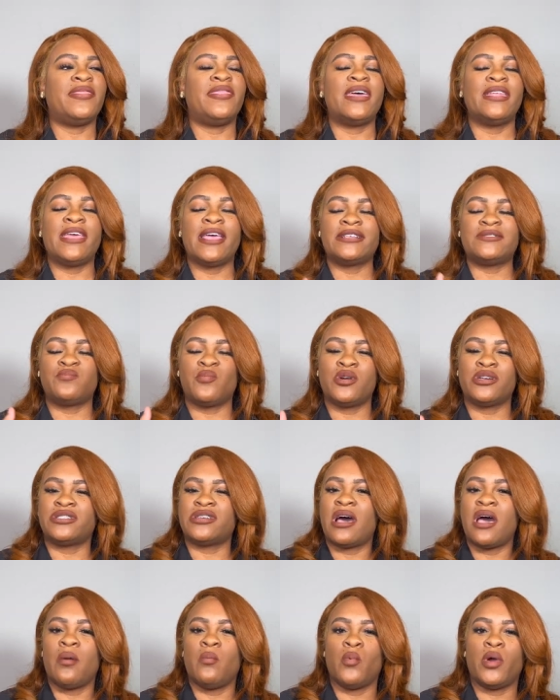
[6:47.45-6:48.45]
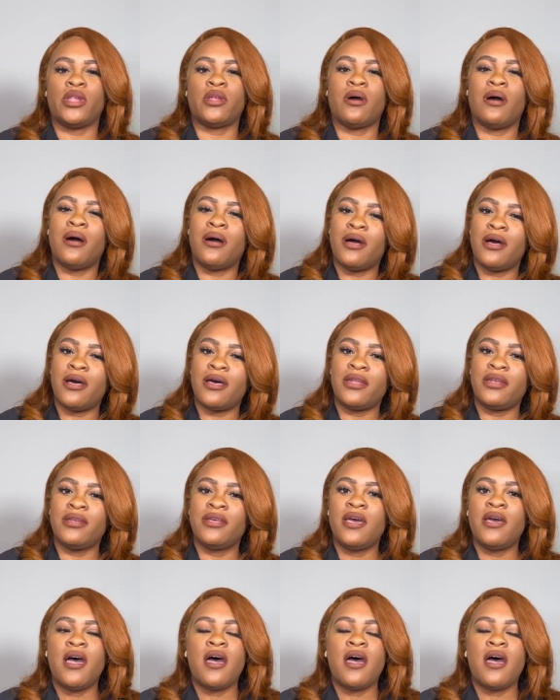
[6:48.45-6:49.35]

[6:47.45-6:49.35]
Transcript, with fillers: Then as more time went on,